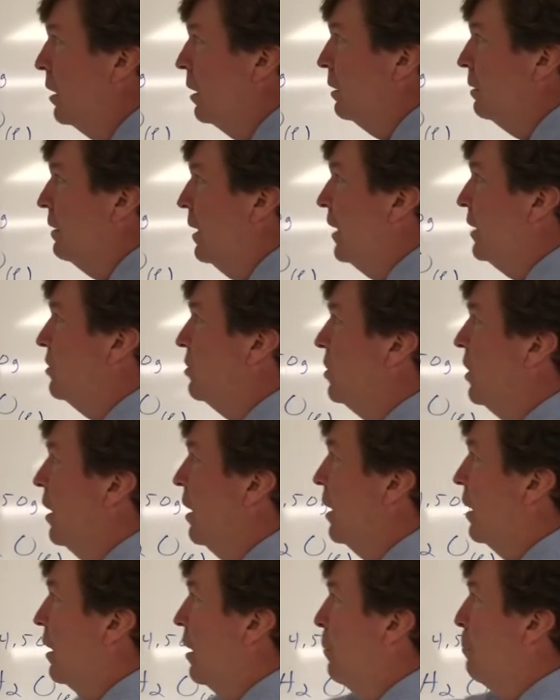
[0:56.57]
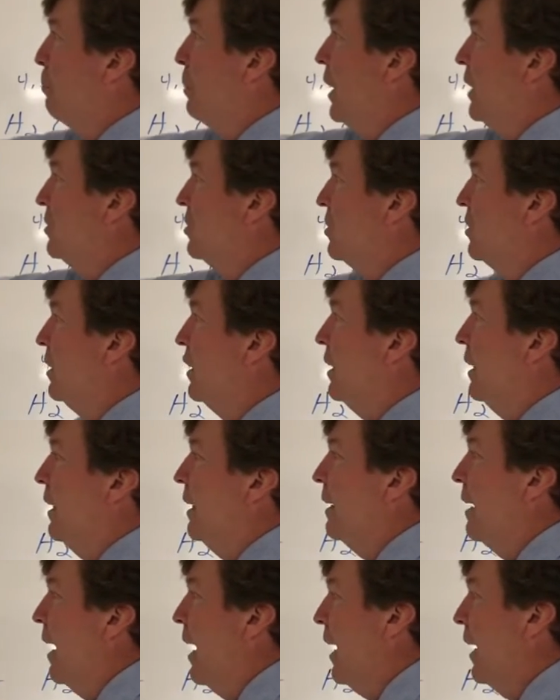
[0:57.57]
Let's combust it in
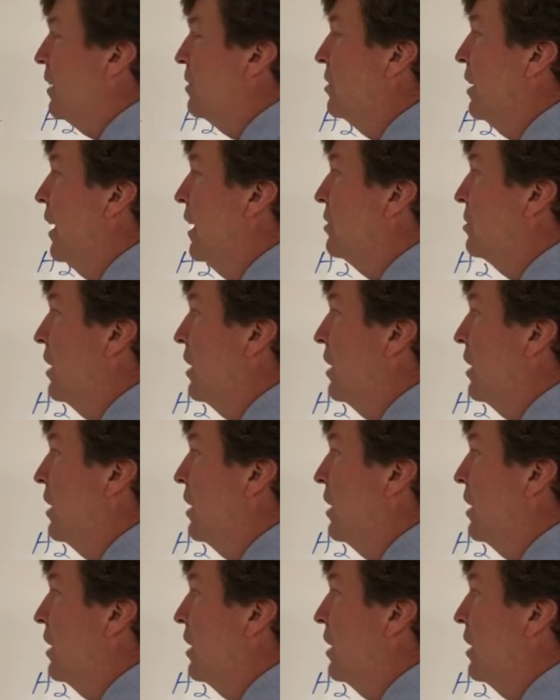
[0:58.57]
excess